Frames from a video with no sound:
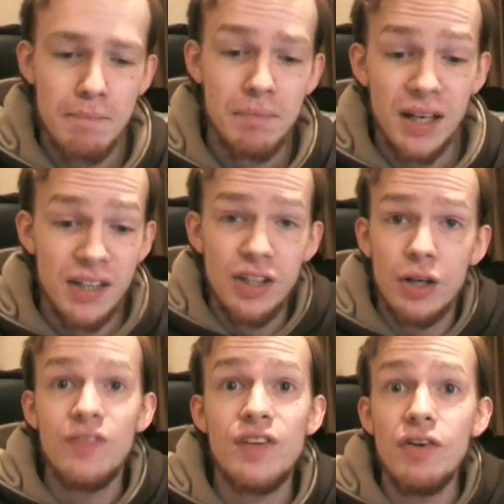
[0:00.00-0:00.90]
But, you
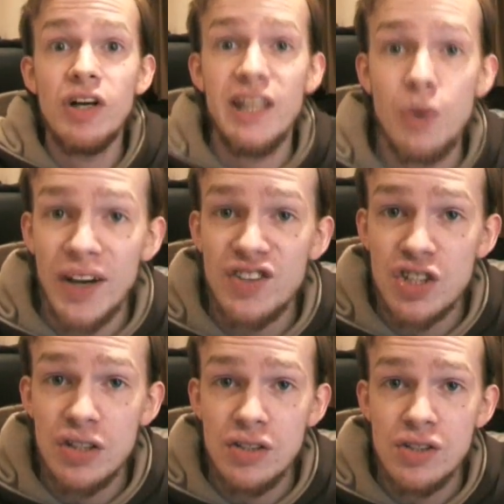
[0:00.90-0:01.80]
know, if you got any
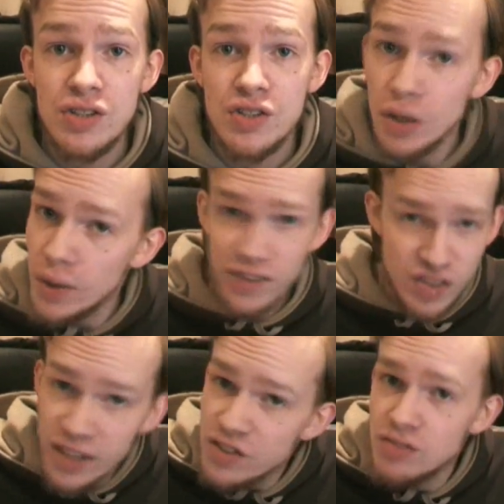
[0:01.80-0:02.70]
questions, don't
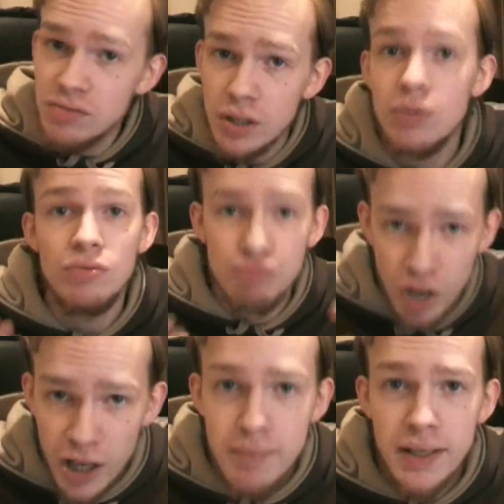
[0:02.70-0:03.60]
hesitate, you know,
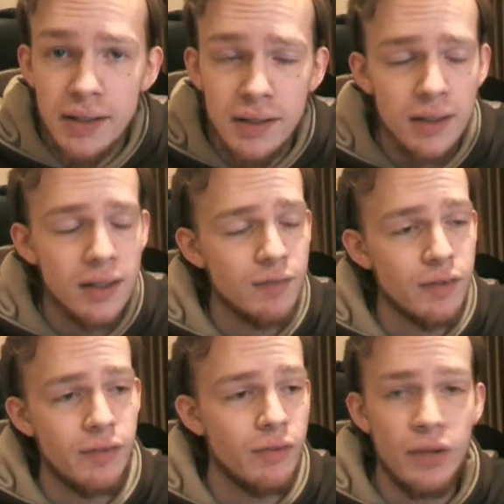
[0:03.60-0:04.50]
write them in.
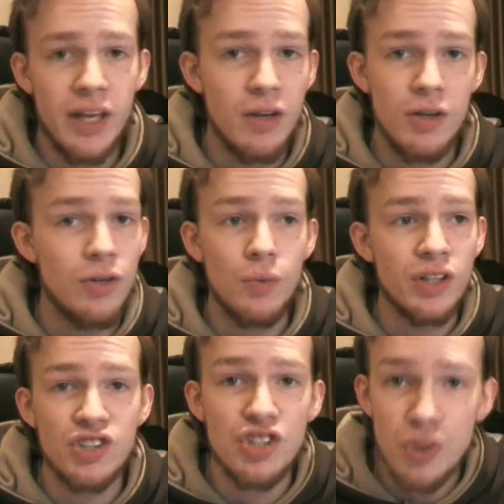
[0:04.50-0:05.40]
If you want
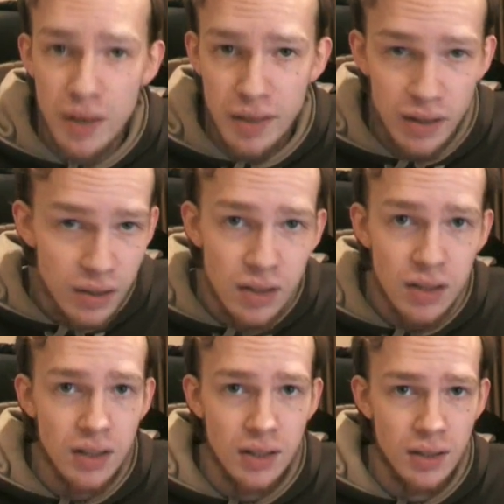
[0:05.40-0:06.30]
us to do anything.
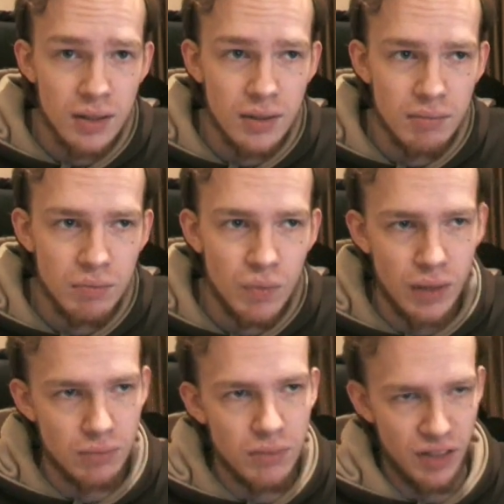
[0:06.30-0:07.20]

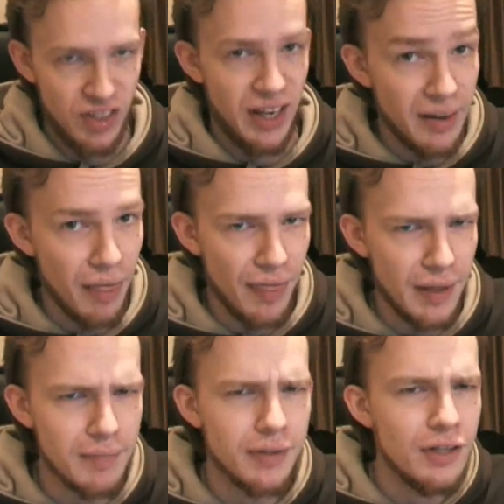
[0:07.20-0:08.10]
Well, I say
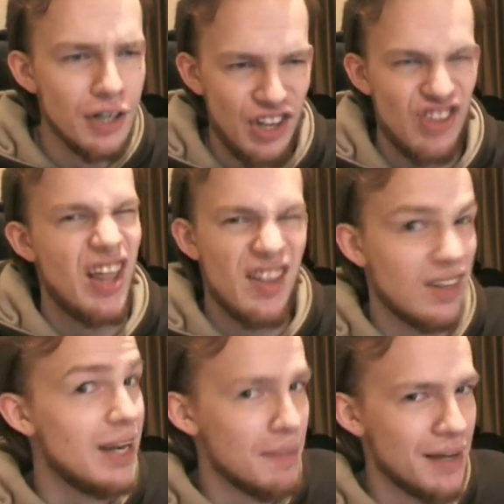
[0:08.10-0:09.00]
anything, but, you know, there's
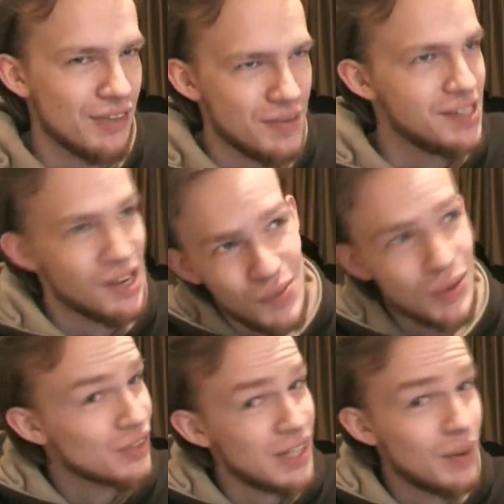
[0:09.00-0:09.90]
limits. But, you know,
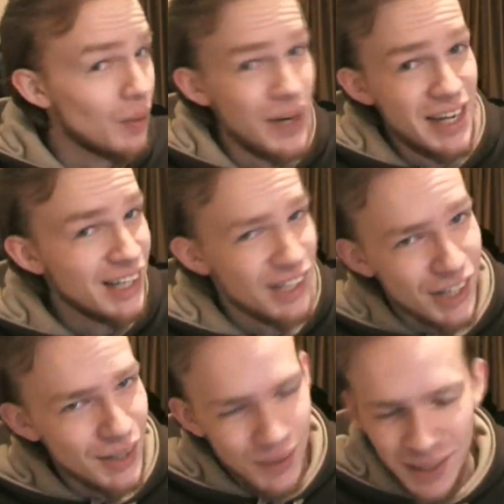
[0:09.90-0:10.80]
we'll see what we can
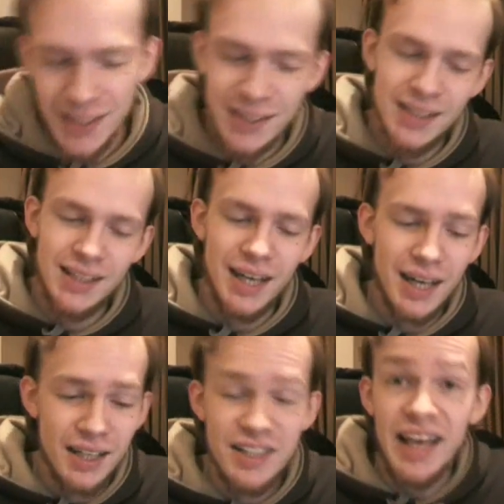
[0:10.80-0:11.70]
do.
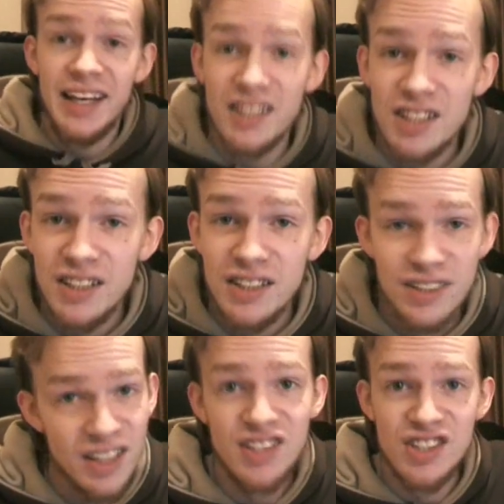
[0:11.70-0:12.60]
Yeah,
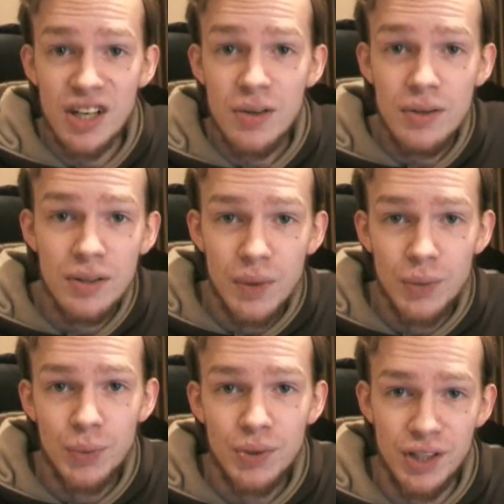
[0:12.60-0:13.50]
send us a note.
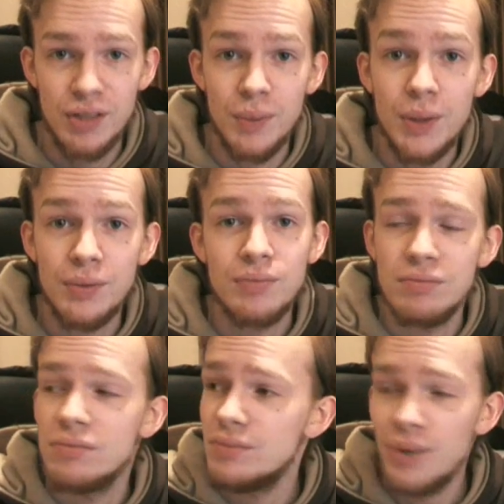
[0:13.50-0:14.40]
We'll
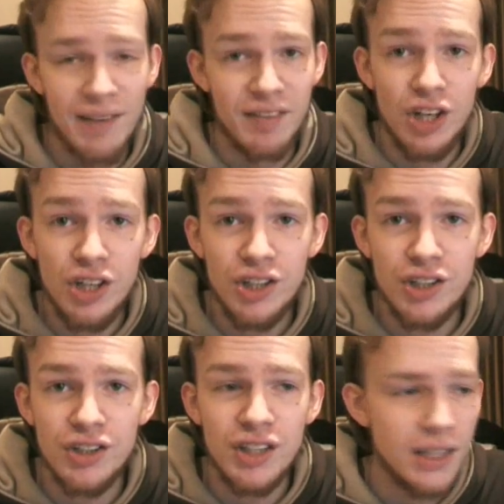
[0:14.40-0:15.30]
have a look,
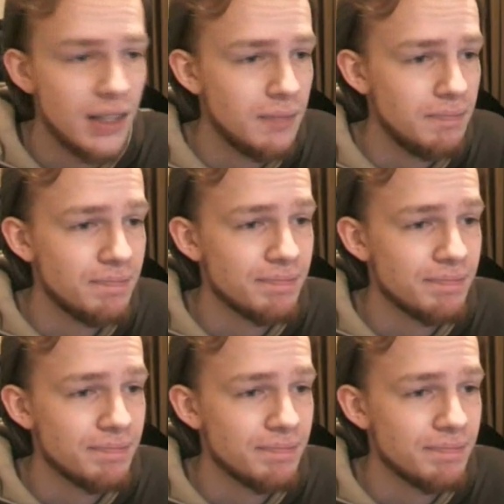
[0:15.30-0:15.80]
and